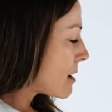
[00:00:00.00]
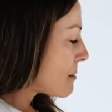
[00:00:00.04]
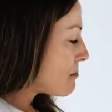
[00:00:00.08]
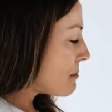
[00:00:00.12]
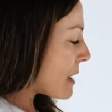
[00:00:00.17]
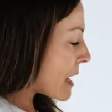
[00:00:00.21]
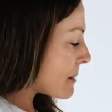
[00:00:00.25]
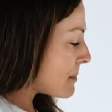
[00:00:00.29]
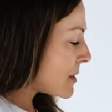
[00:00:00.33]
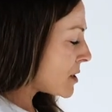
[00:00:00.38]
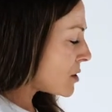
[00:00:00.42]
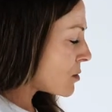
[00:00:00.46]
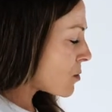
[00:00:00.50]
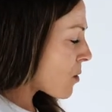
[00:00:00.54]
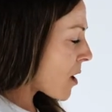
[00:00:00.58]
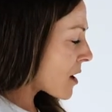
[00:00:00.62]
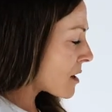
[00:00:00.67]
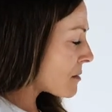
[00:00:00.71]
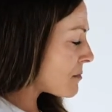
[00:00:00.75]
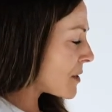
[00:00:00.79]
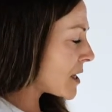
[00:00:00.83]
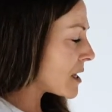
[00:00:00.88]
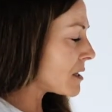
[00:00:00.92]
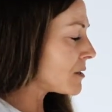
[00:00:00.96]
Maybe you want
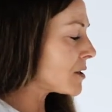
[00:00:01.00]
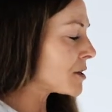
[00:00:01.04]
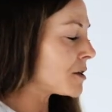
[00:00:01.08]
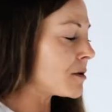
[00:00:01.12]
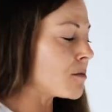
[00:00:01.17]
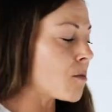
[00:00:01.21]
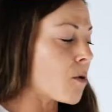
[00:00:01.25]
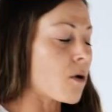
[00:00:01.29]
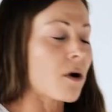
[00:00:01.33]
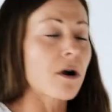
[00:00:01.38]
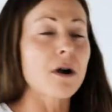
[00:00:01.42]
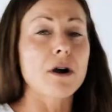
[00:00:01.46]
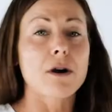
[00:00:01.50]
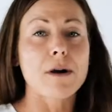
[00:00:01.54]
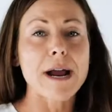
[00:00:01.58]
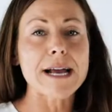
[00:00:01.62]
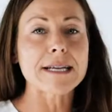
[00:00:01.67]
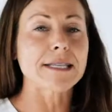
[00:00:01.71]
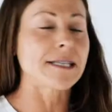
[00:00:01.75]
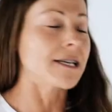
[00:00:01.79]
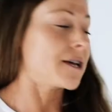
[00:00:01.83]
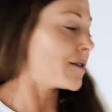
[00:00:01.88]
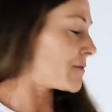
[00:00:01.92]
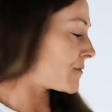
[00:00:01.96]
to be a little more
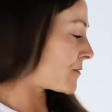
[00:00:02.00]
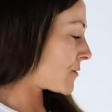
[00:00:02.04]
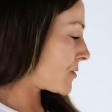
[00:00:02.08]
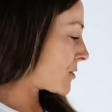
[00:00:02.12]
aggressive.